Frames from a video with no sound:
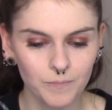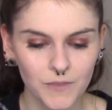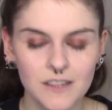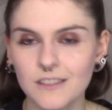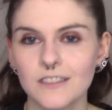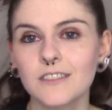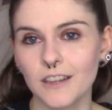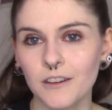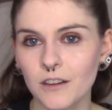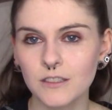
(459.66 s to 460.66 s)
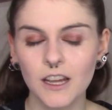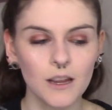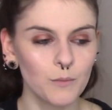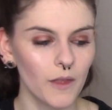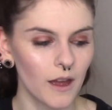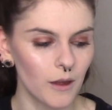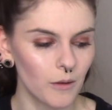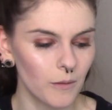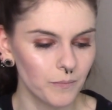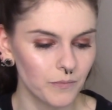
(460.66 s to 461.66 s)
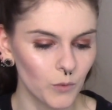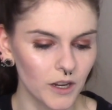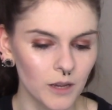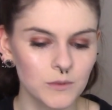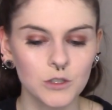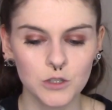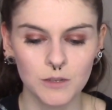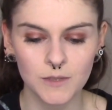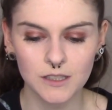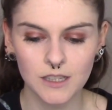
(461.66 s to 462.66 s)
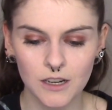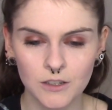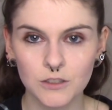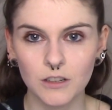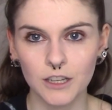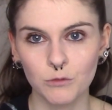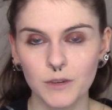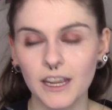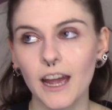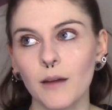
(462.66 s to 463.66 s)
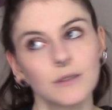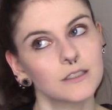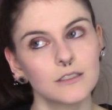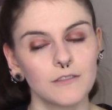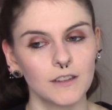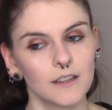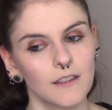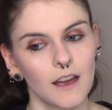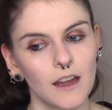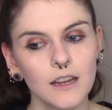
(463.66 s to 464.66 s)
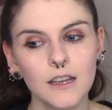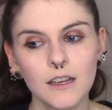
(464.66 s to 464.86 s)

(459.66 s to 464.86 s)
it's the stereotype that when it comes to treatment centers or, like, rehab and stuff like that,